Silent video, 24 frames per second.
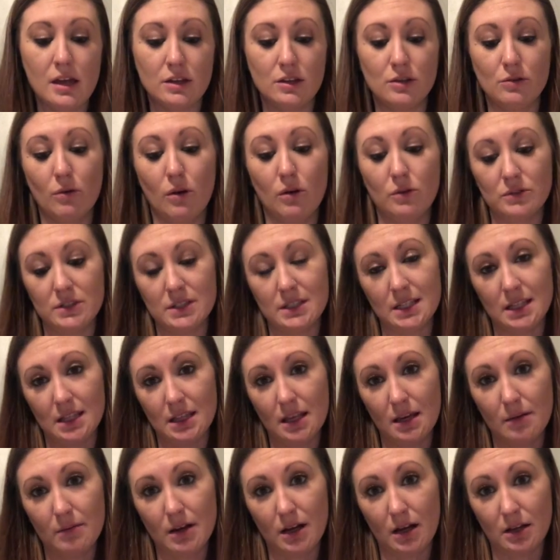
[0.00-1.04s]
you won't see
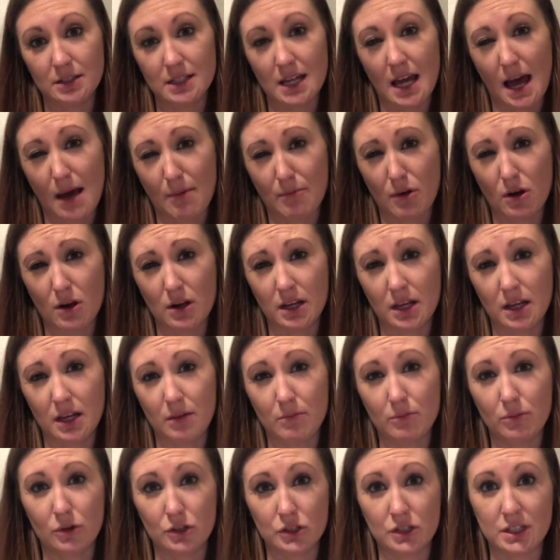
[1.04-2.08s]
them, and I'll tap on it
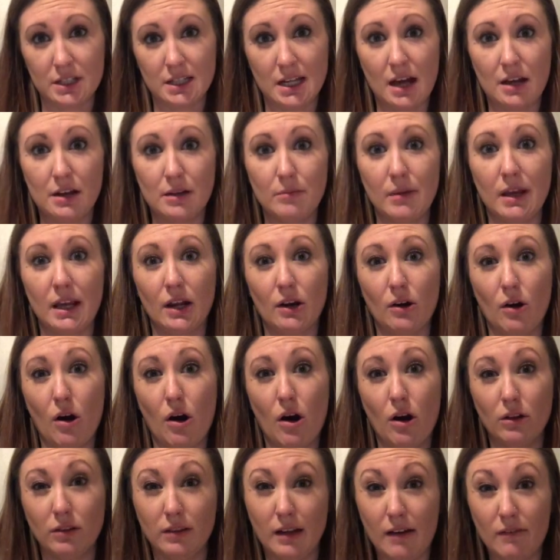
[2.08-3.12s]
and push it down to make it
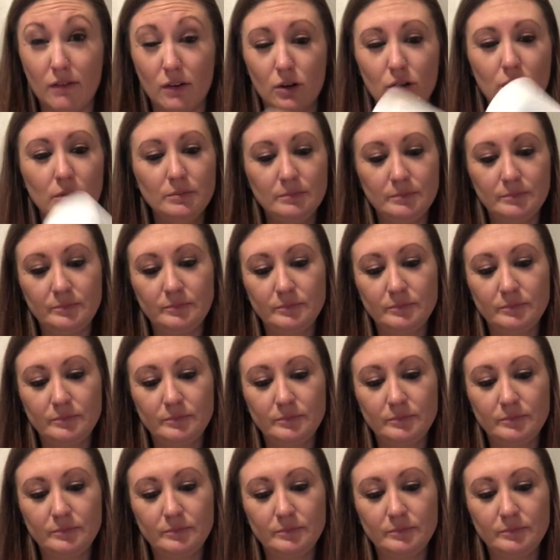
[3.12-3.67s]
all level.